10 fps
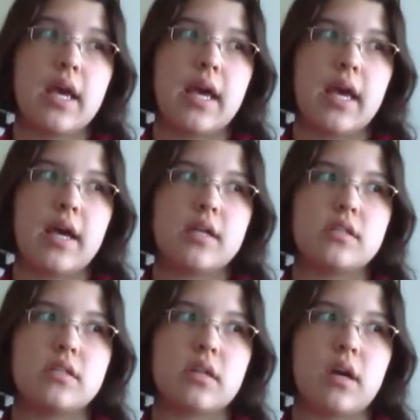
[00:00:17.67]

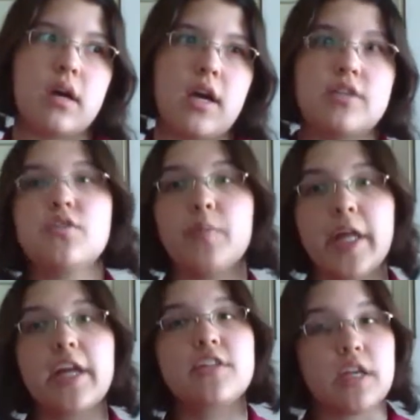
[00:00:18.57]
And uh, I do
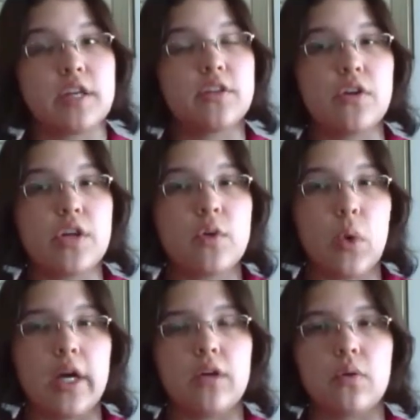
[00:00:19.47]
plan on taking their
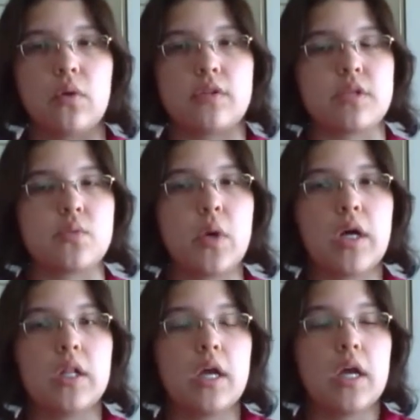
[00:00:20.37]
EYL course as
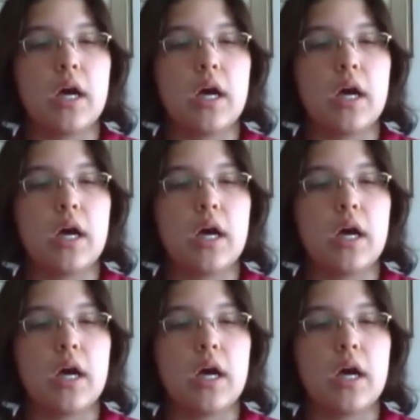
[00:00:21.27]
well.